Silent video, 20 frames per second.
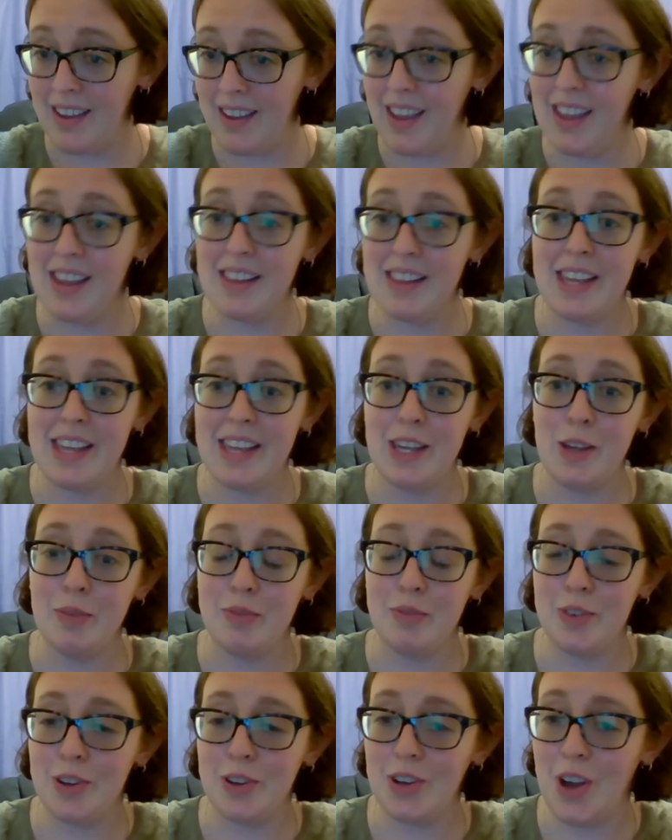and thank you
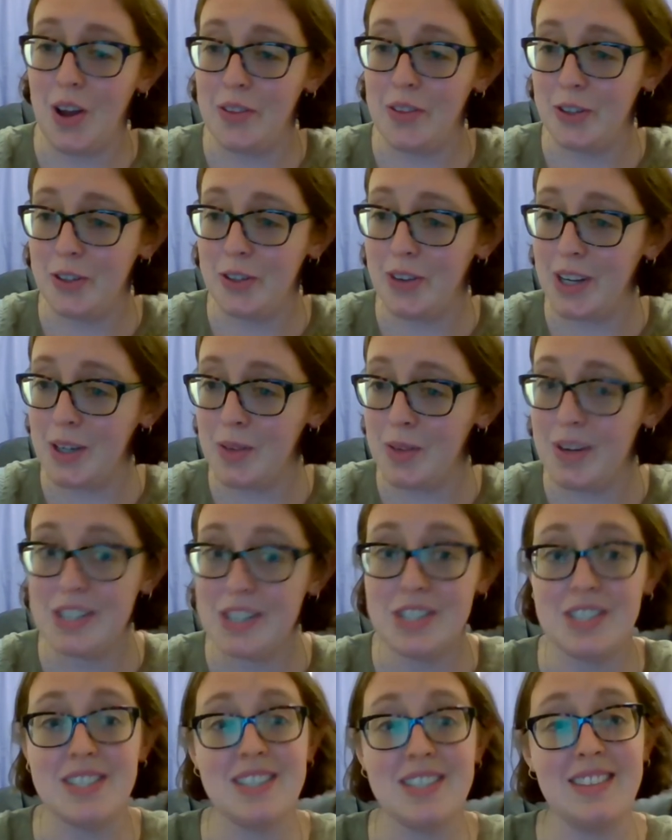for all the great
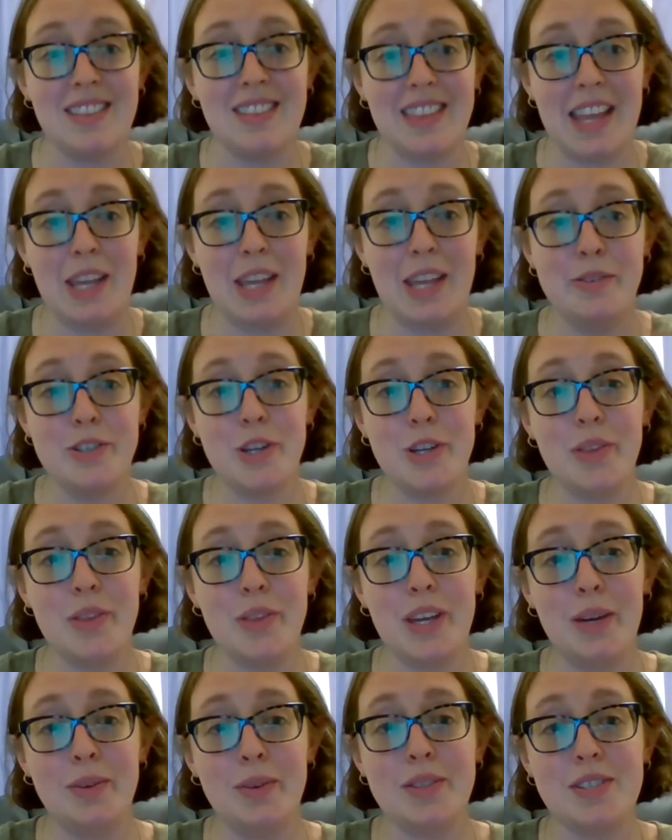questions, and thank you, Joe.
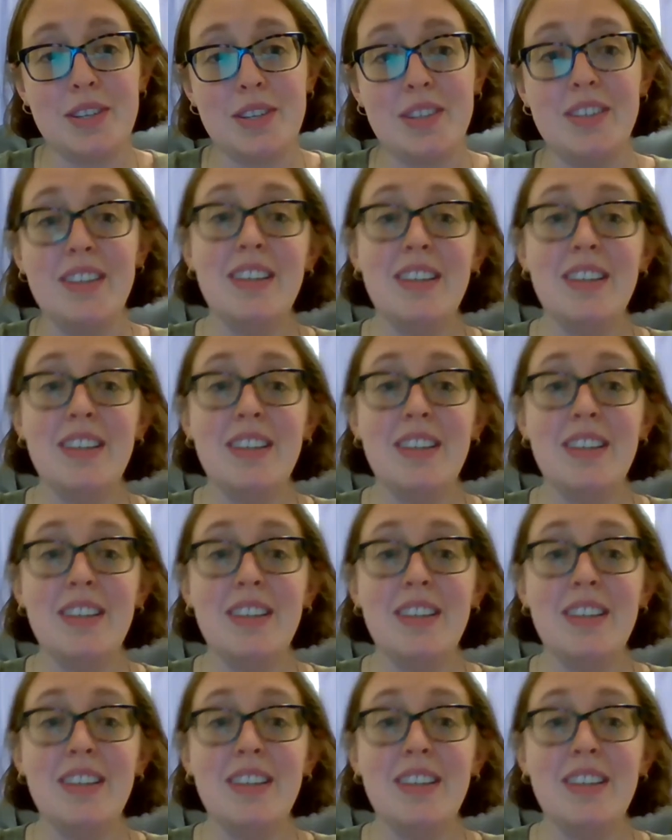That was a